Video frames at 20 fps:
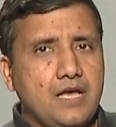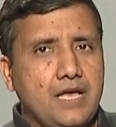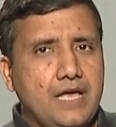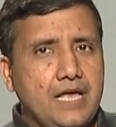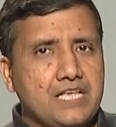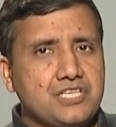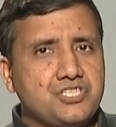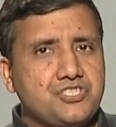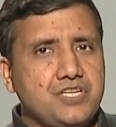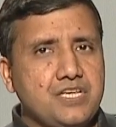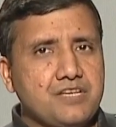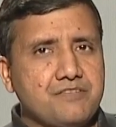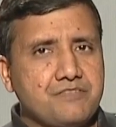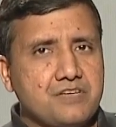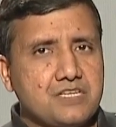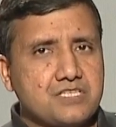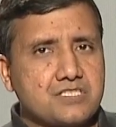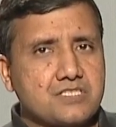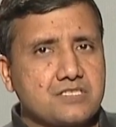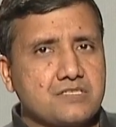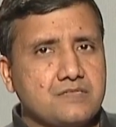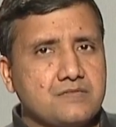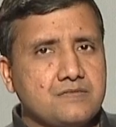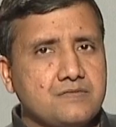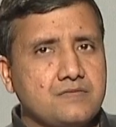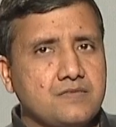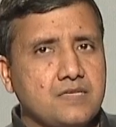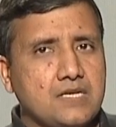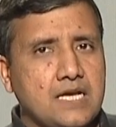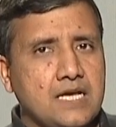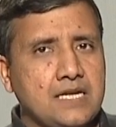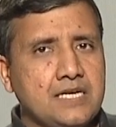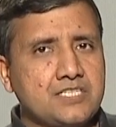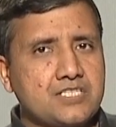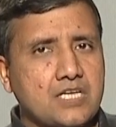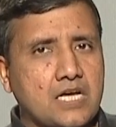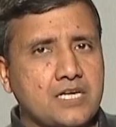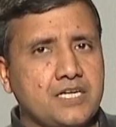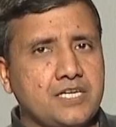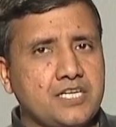HDFS and its
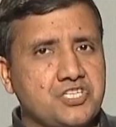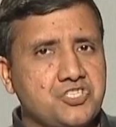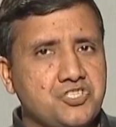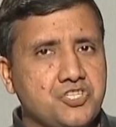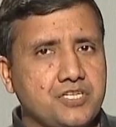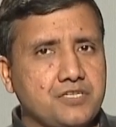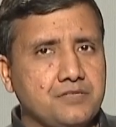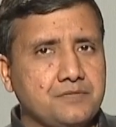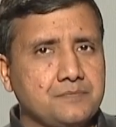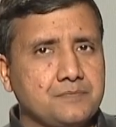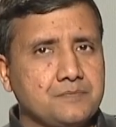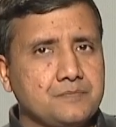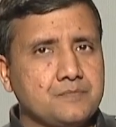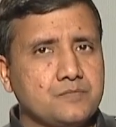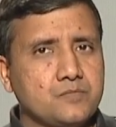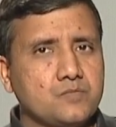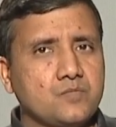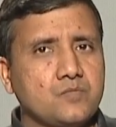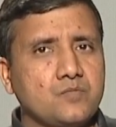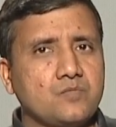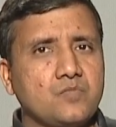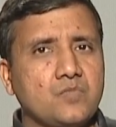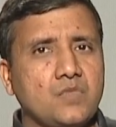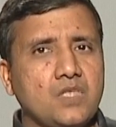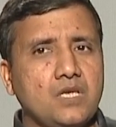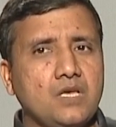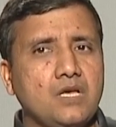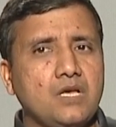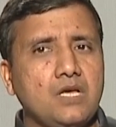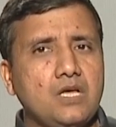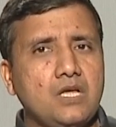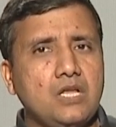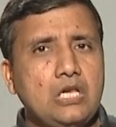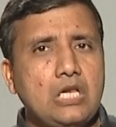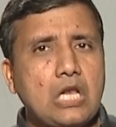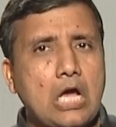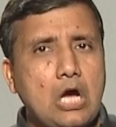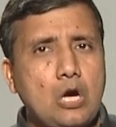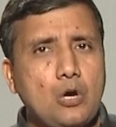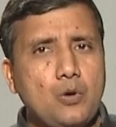architecture.
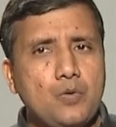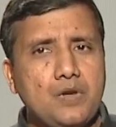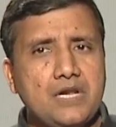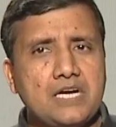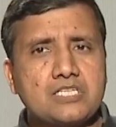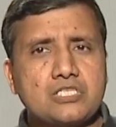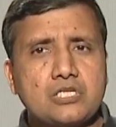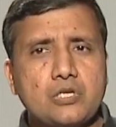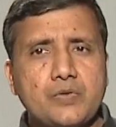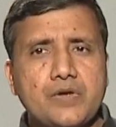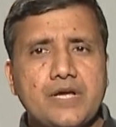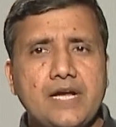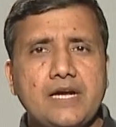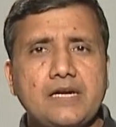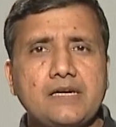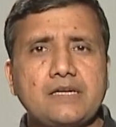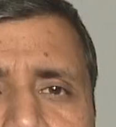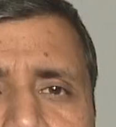Now let's look at